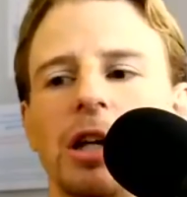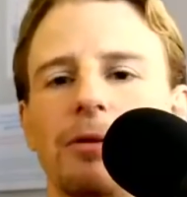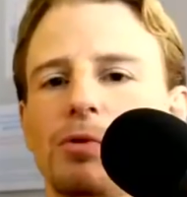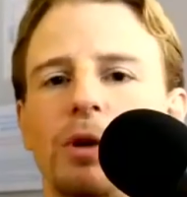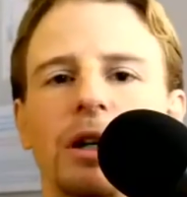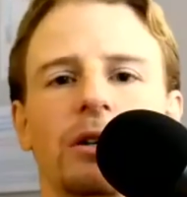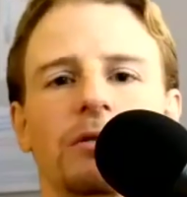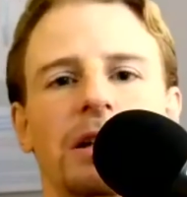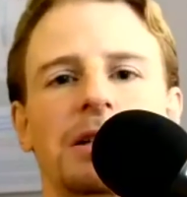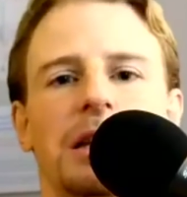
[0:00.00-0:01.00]
I was really
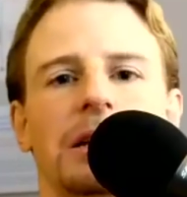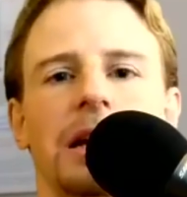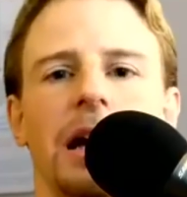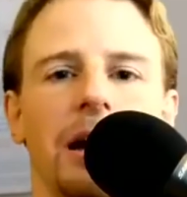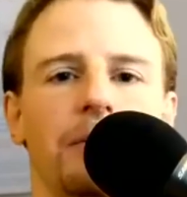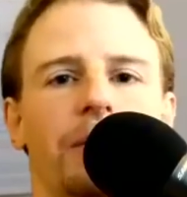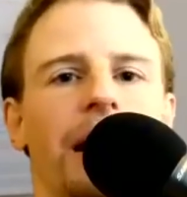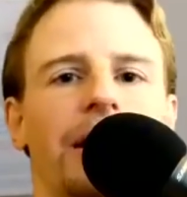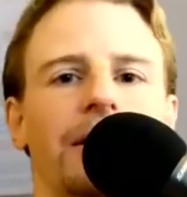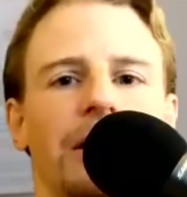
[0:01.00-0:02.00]
convinced that by
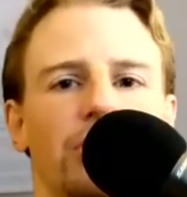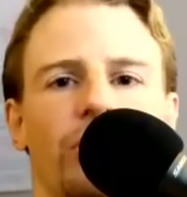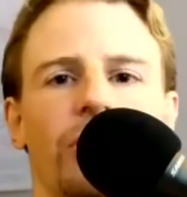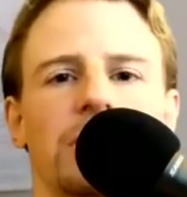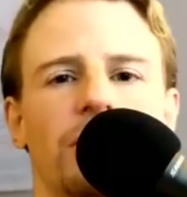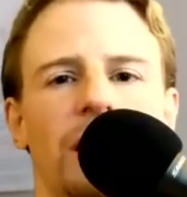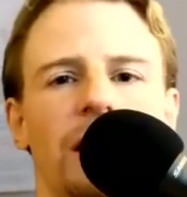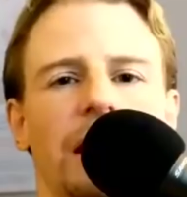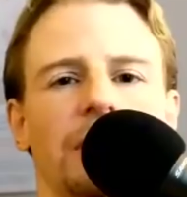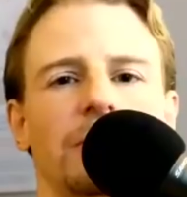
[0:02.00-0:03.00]
making that choice of
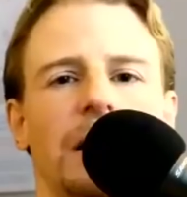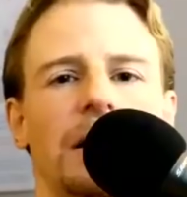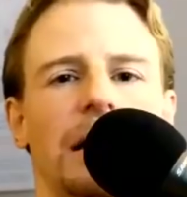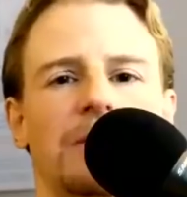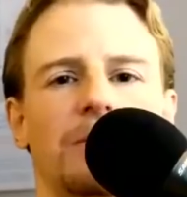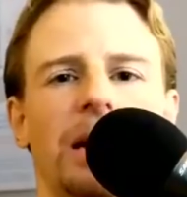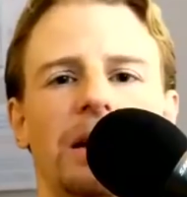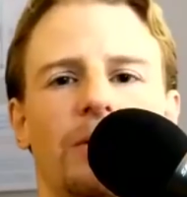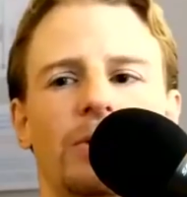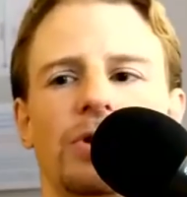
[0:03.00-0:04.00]
eating less meat,
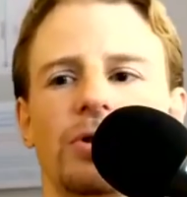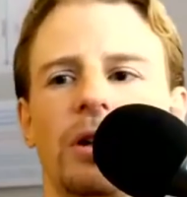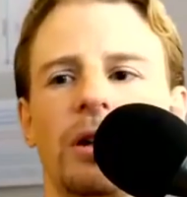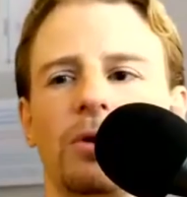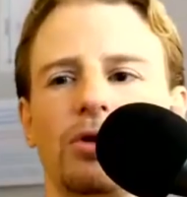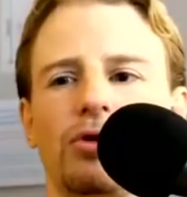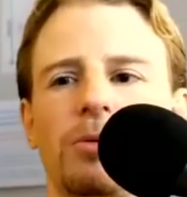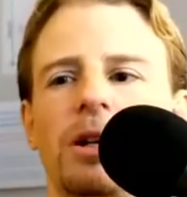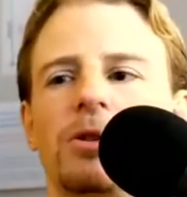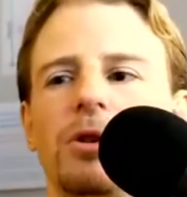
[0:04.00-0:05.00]
I was
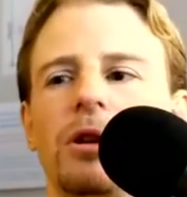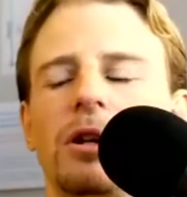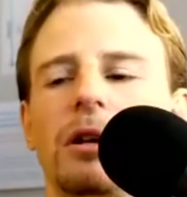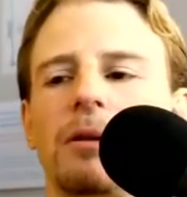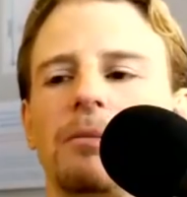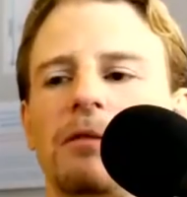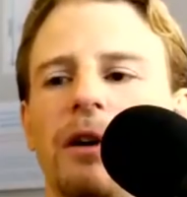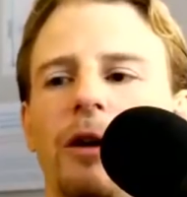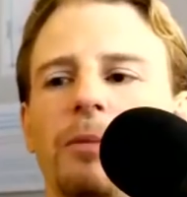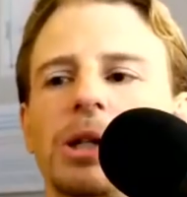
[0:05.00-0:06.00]
contributing to the um,
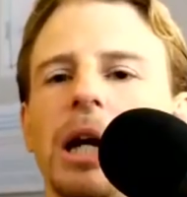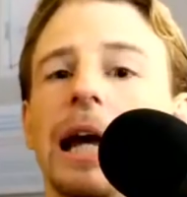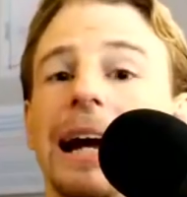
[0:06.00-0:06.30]
environment,